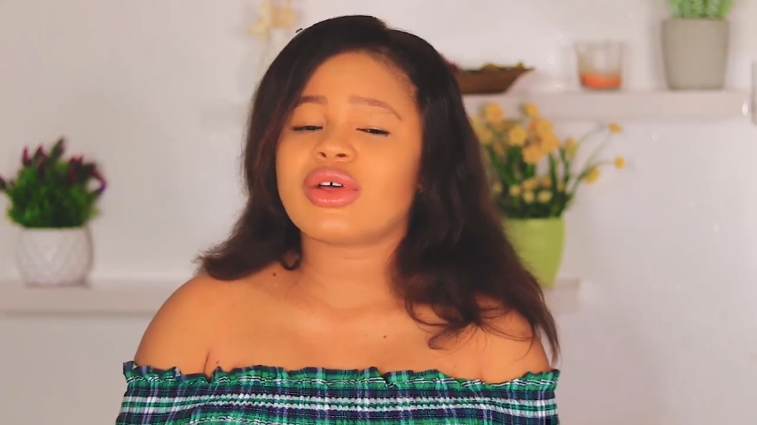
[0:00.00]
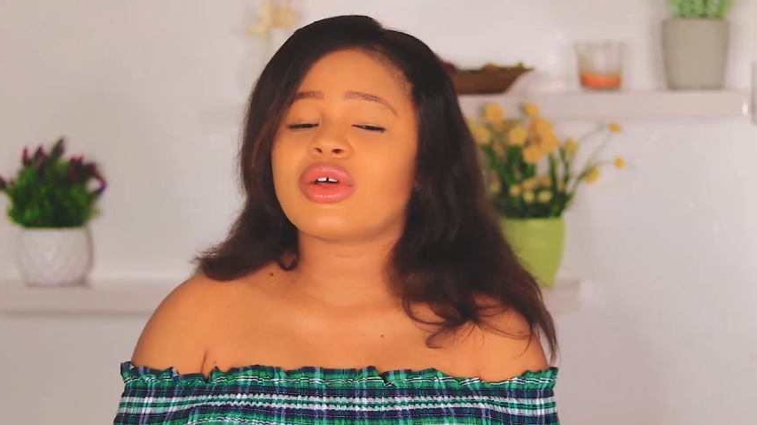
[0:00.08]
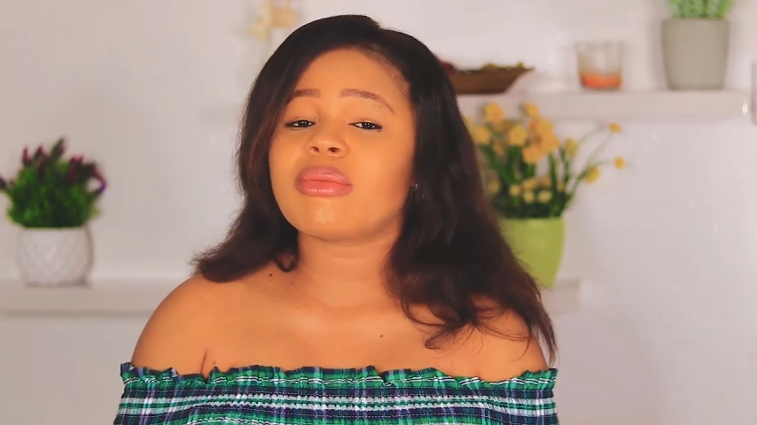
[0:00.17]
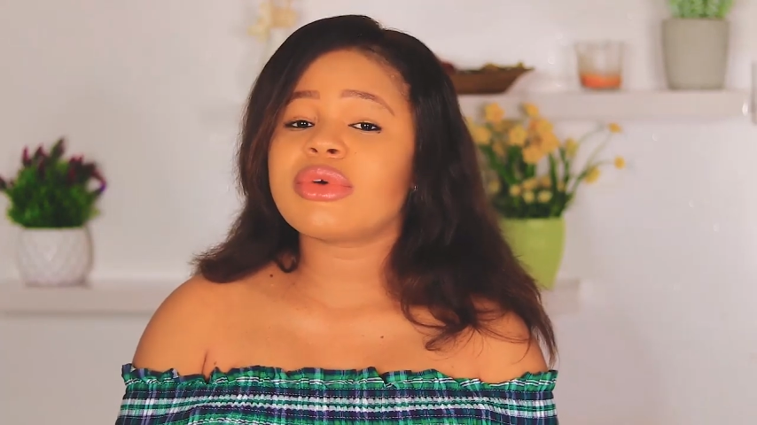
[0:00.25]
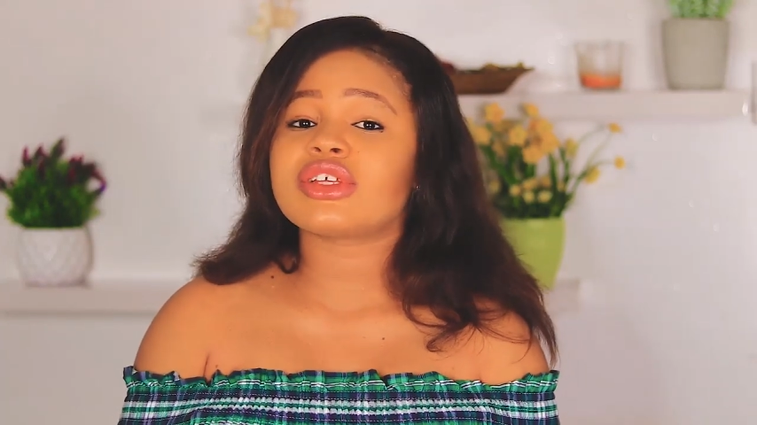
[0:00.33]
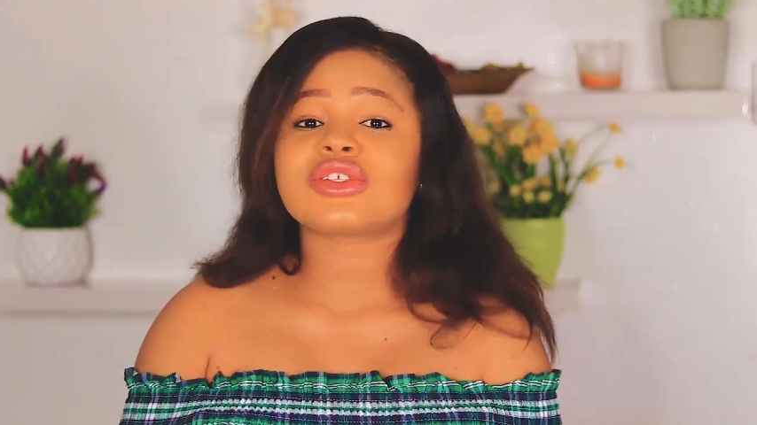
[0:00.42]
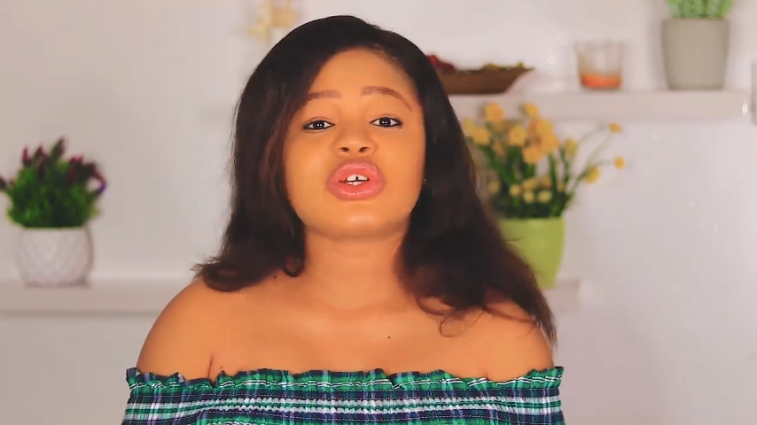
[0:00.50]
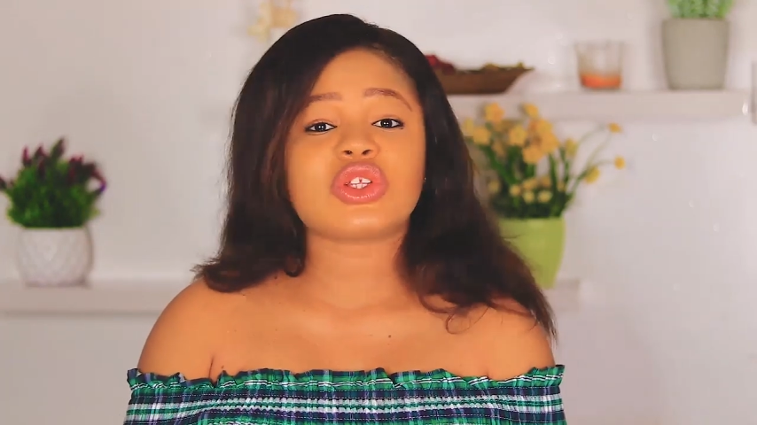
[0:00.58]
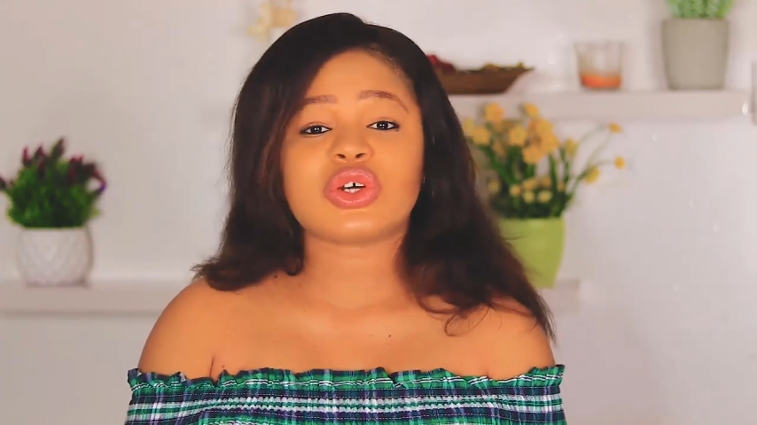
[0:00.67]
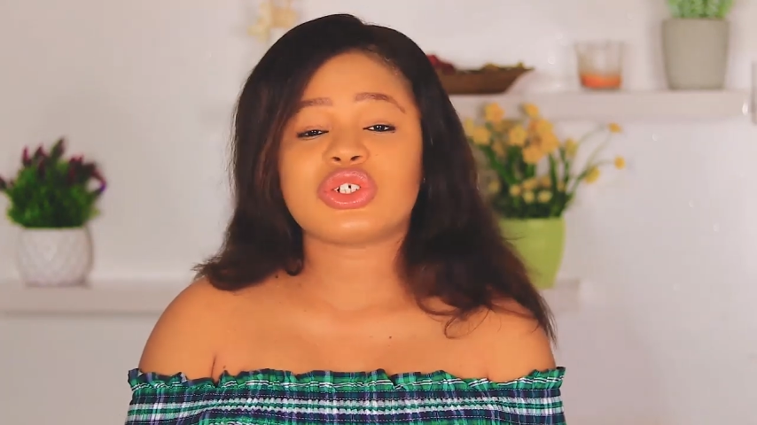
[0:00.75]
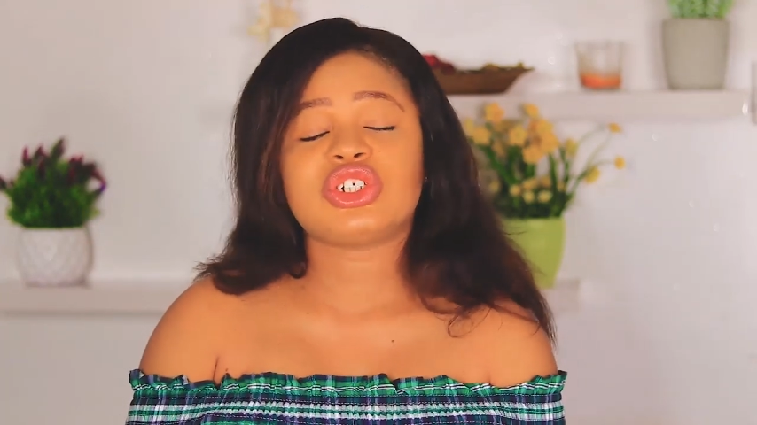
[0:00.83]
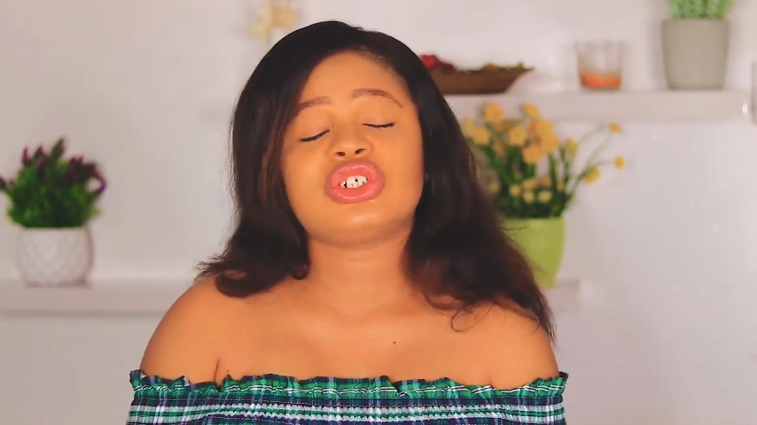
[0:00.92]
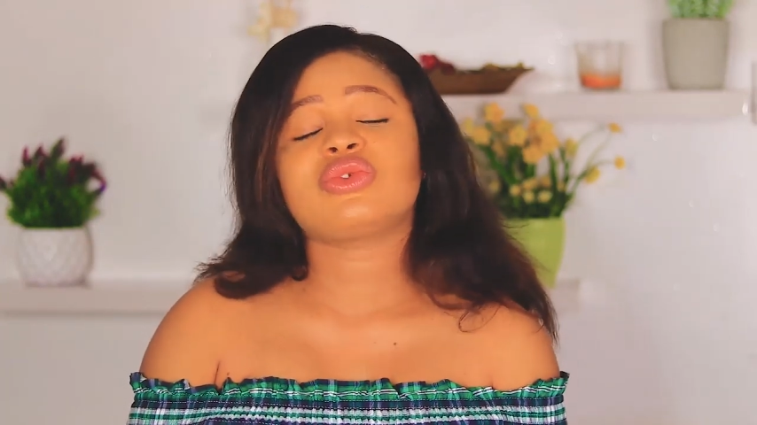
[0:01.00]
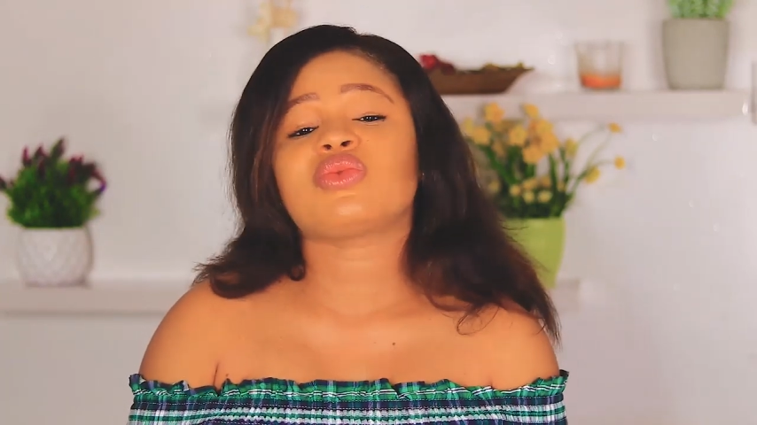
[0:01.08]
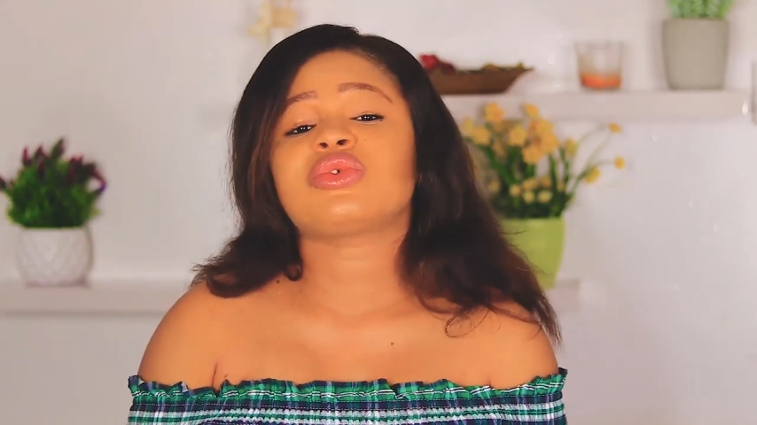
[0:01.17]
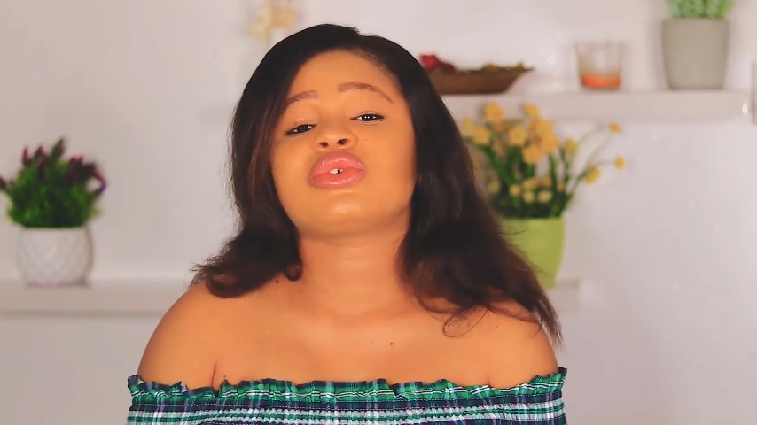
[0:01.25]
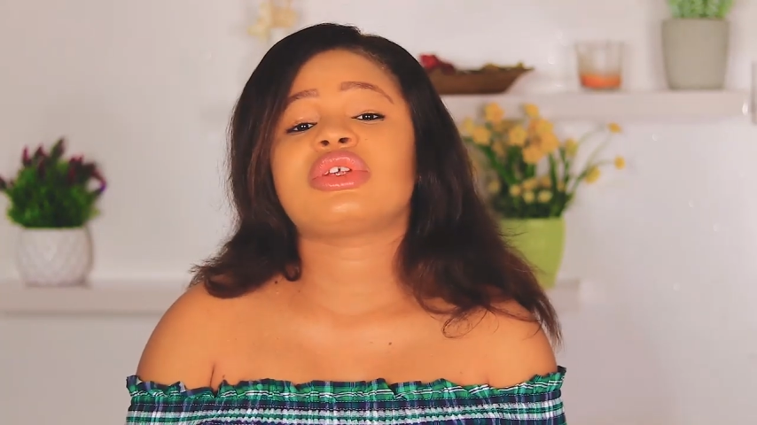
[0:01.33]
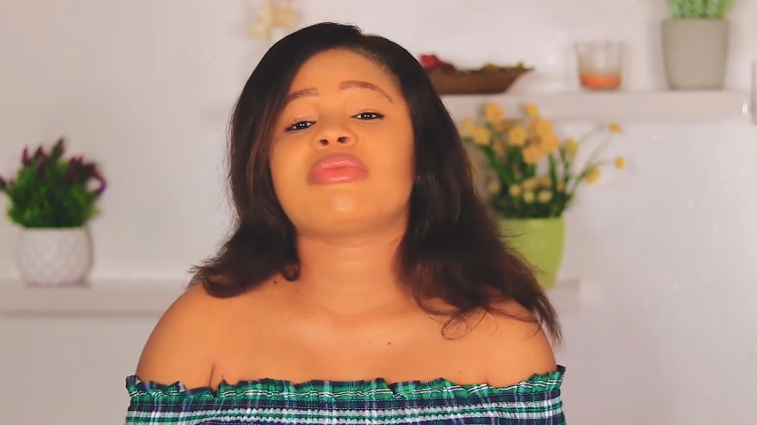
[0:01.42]
My tummy is not
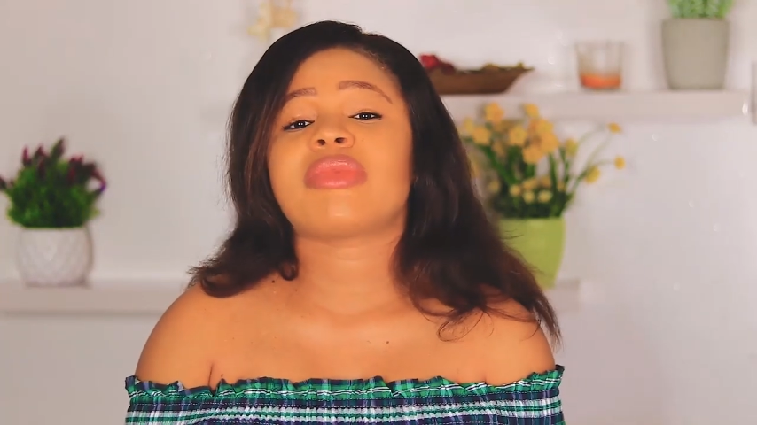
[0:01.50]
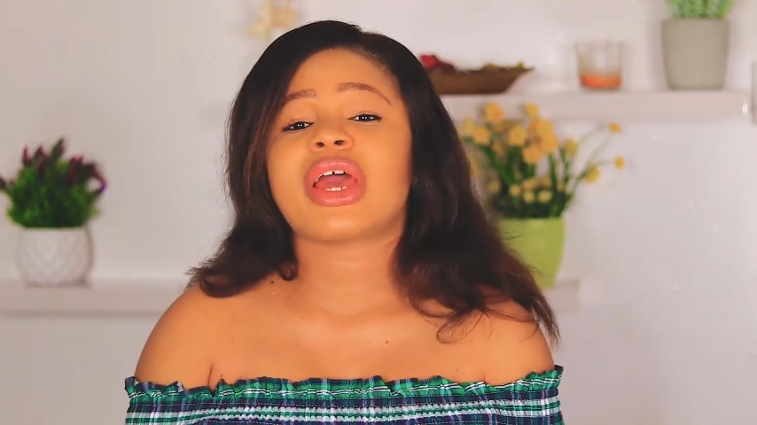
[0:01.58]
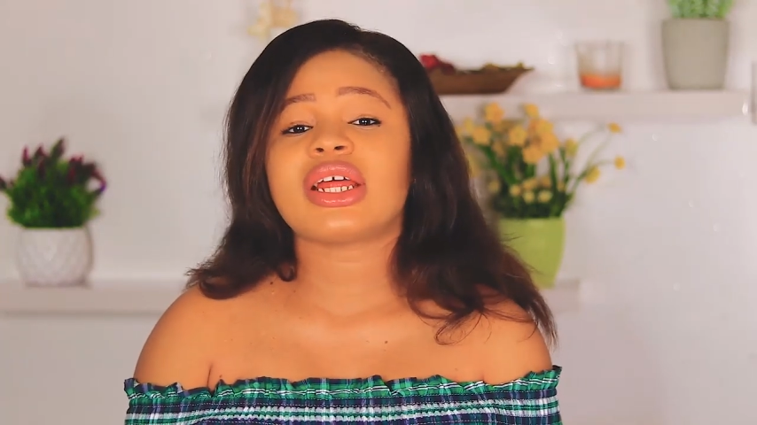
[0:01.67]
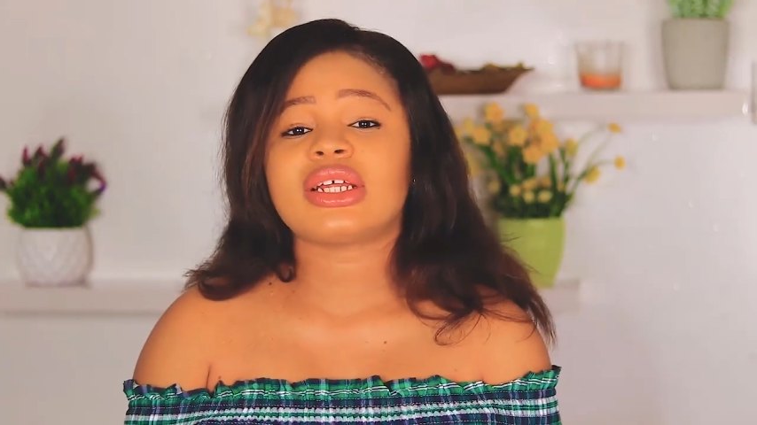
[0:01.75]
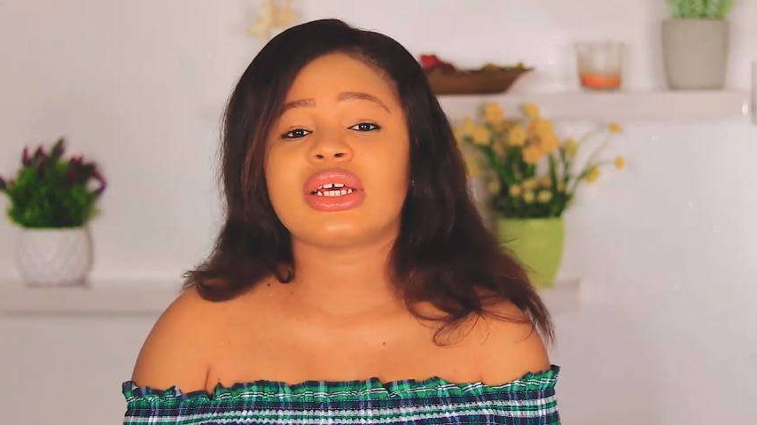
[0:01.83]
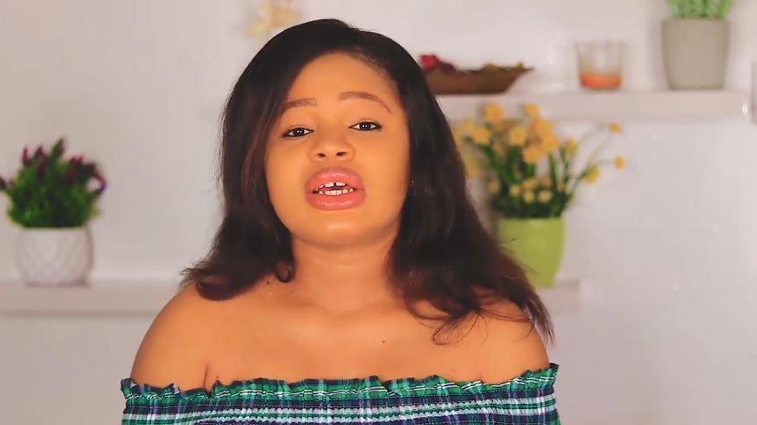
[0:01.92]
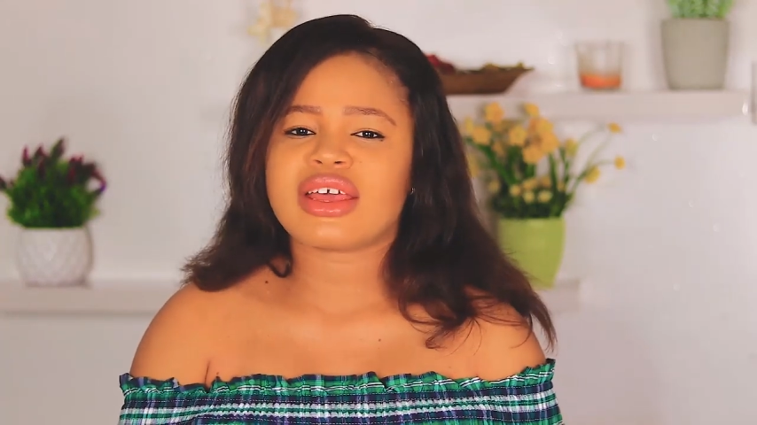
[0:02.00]
touching the bed.